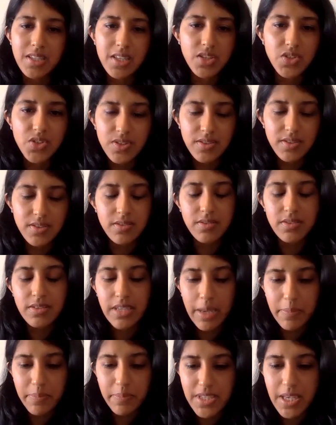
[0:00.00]
They're just
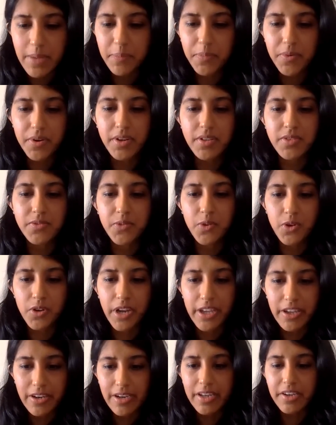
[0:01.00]
kept separate for
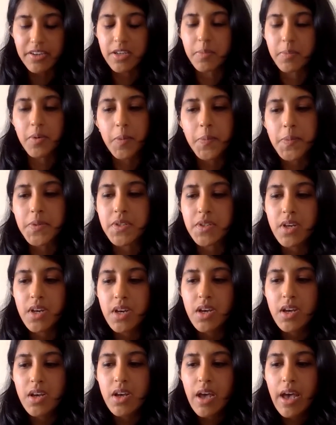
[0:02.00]
regulatory purpose.
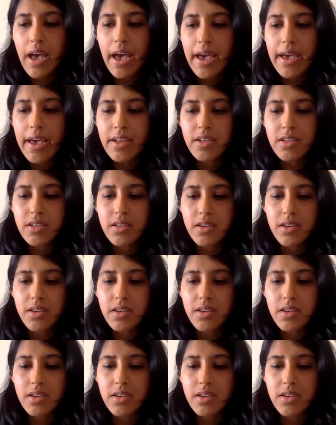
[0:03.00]
And